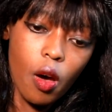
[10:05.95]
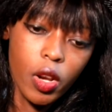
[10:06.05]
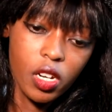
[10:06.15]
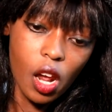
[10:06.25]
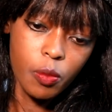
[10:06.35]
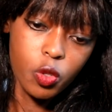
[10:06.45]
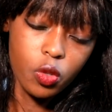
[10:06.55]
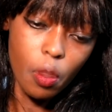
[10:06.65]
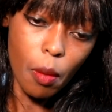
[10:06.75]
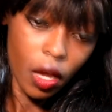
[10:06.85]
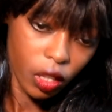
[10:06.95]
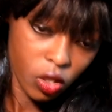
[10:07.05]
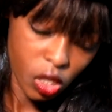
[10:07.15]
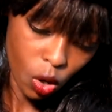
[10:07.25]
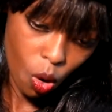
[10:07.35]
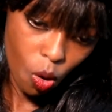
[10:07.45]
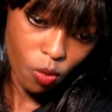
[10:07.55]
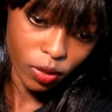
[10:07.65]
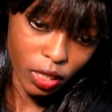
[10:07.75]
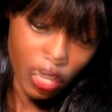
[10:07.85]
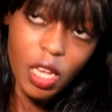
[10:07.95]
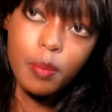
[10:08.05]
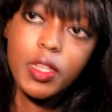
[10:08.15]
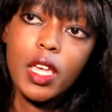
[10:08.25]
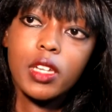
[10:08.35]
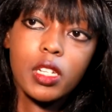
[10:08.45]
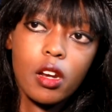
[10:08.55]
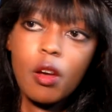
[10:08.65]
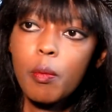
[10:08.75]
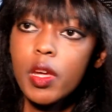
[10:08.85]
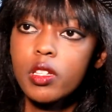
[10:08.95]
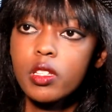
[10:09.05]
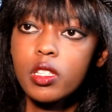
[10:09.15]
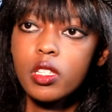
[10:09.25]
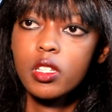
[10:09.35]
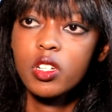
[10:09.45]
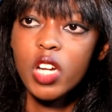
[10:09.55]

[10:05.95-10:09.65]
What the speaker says: when it comes to the marketing of games and tournaments,